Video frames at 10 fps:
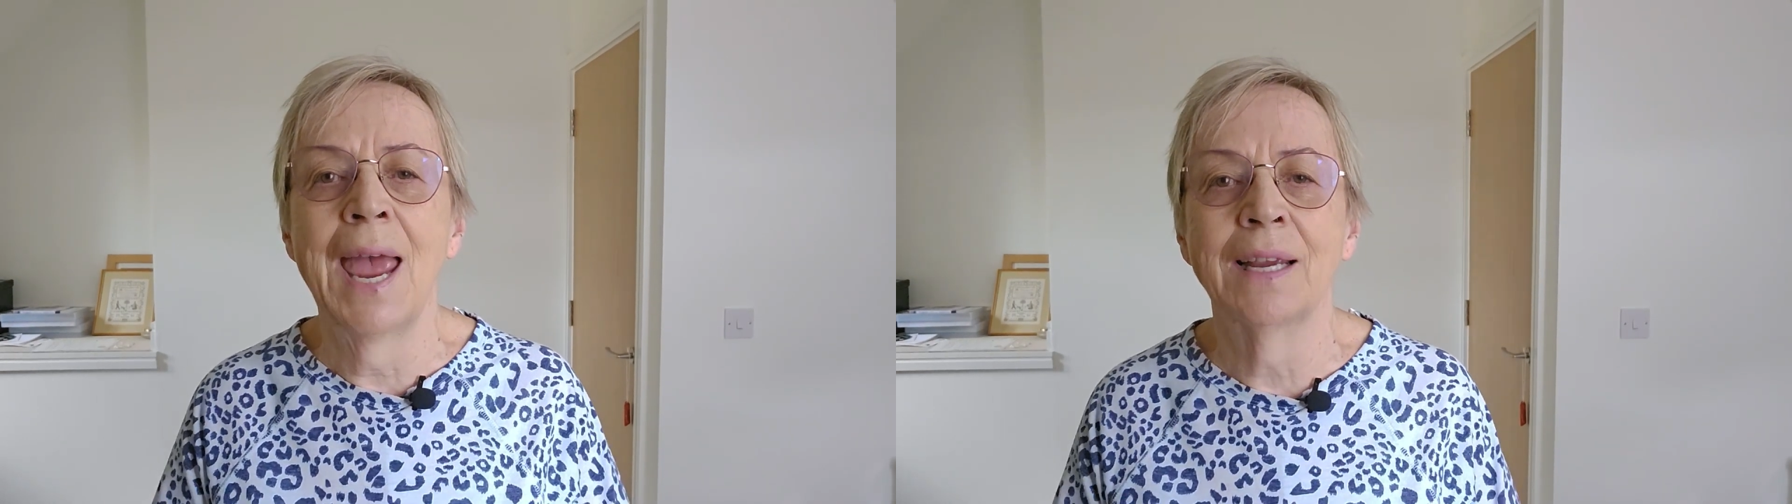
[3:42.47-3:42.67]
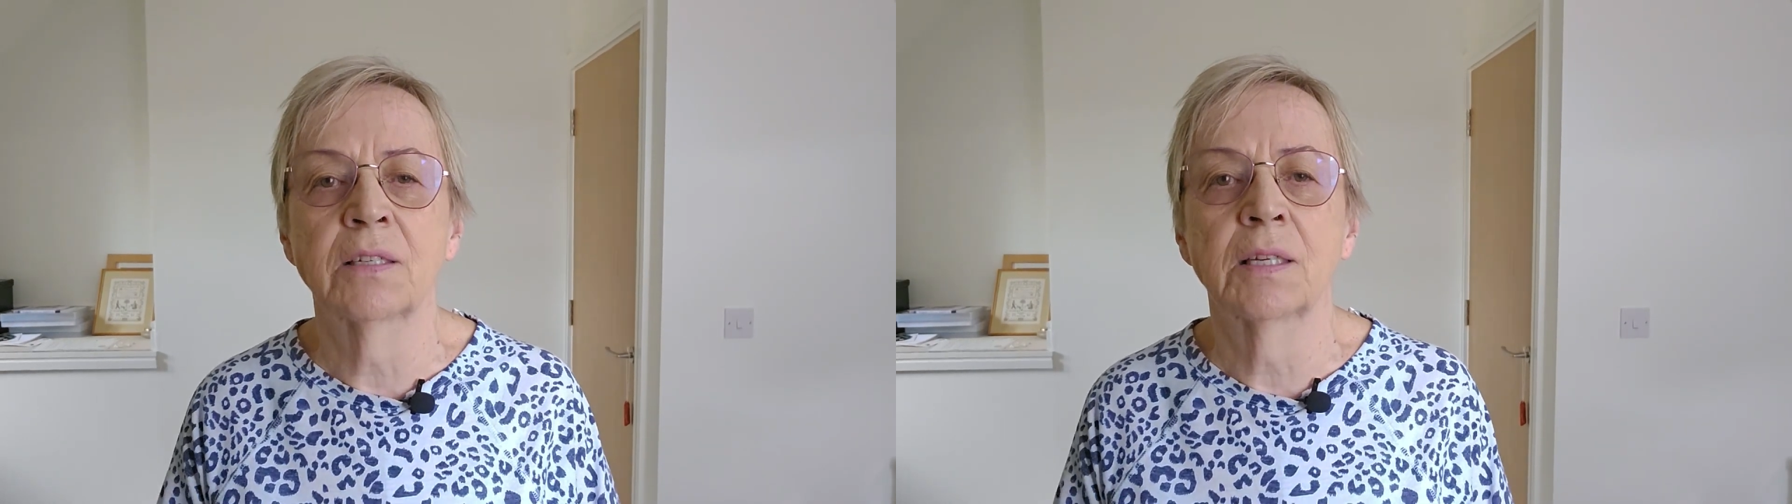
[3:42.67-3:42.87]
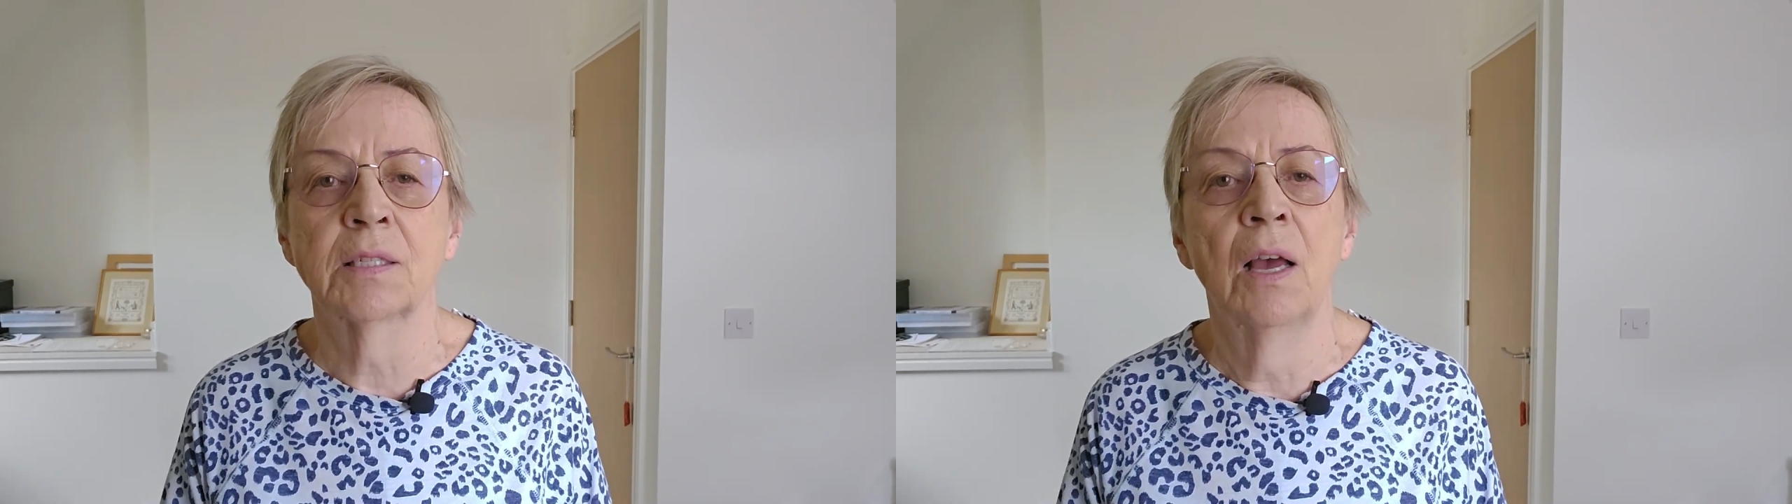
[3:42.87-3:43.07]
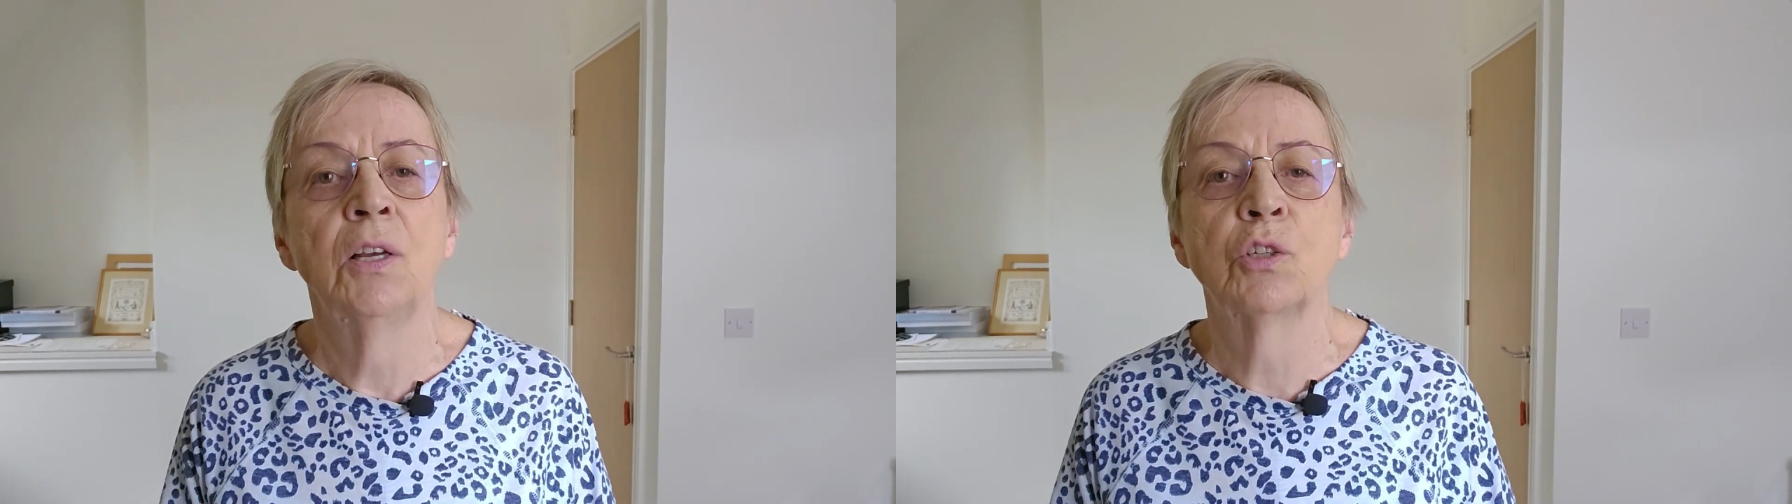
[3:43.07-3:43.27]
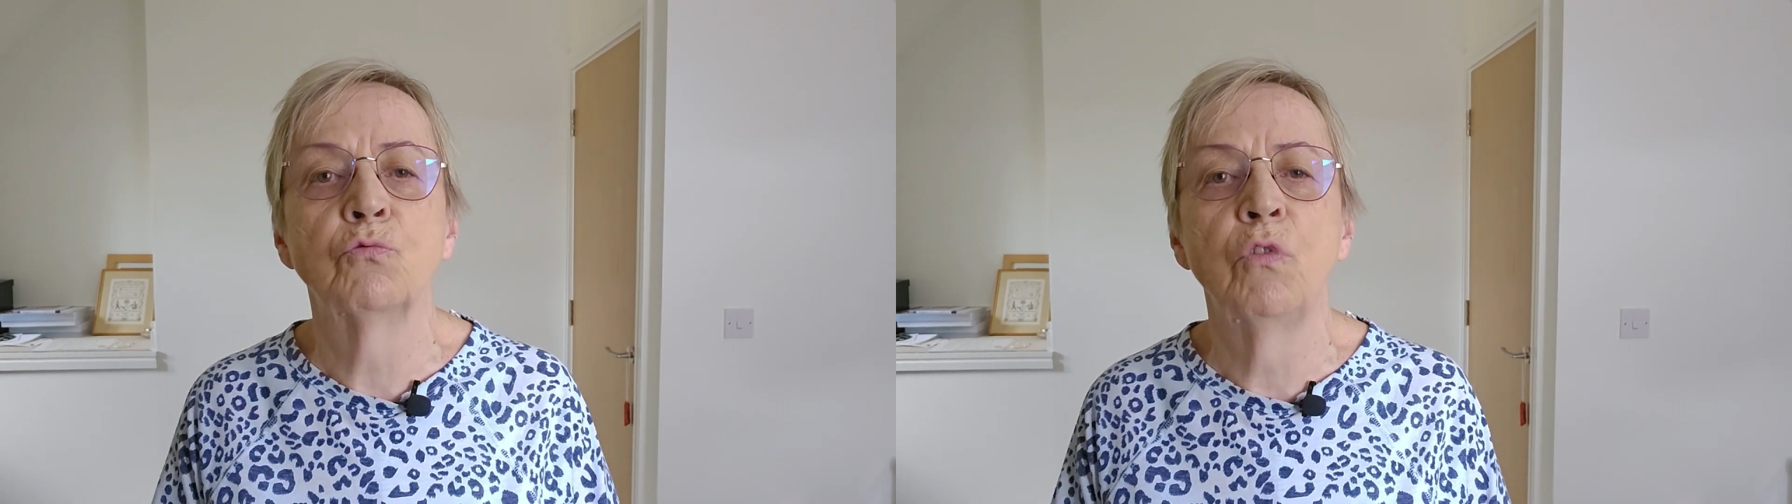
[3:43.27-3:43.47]

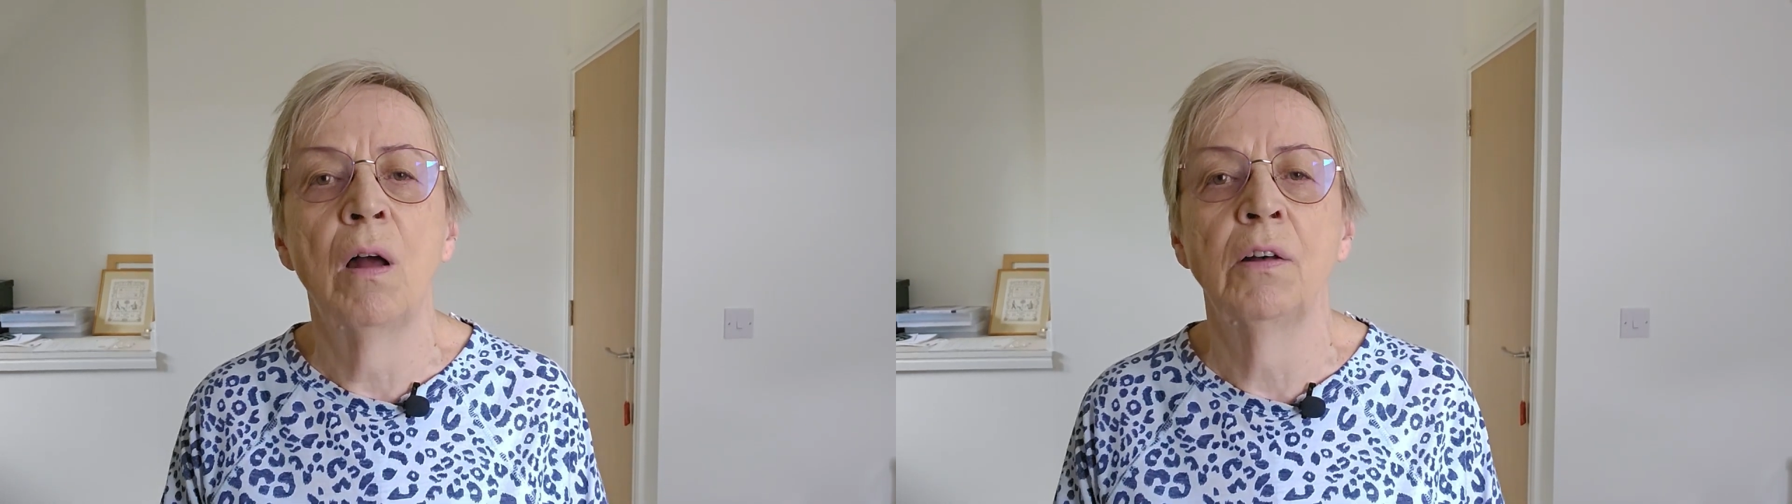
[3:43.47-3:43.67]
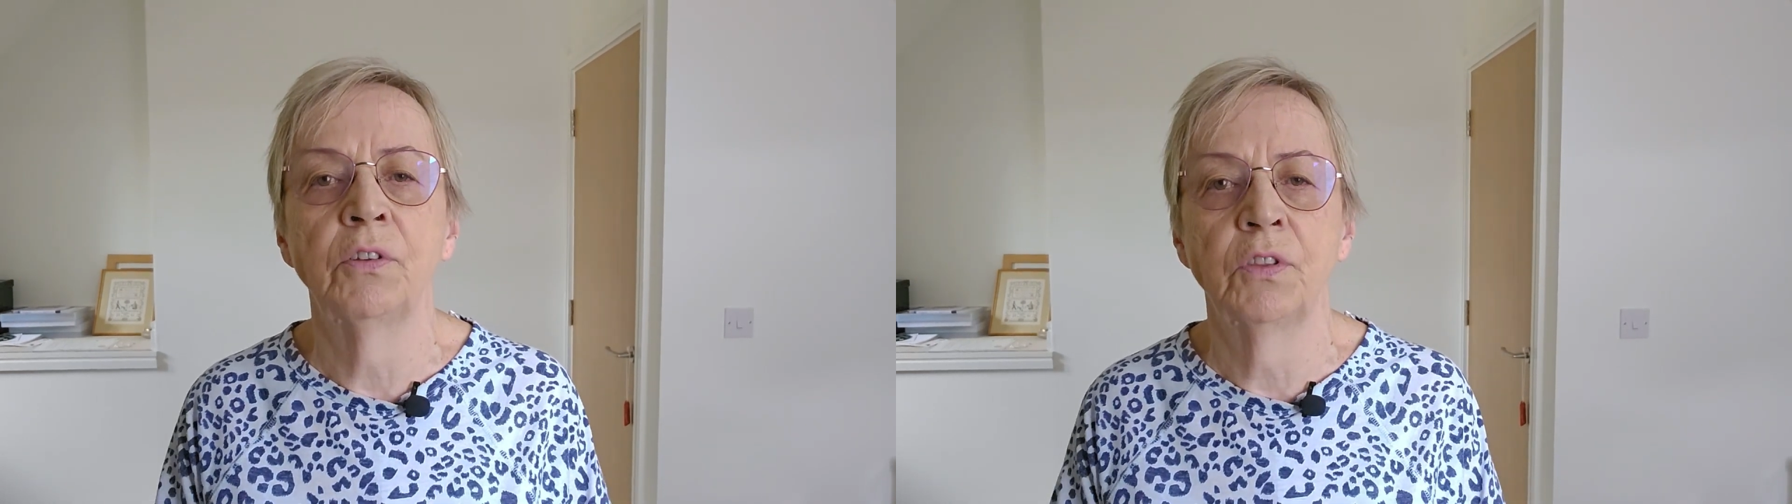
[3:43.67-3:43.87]
exercise rather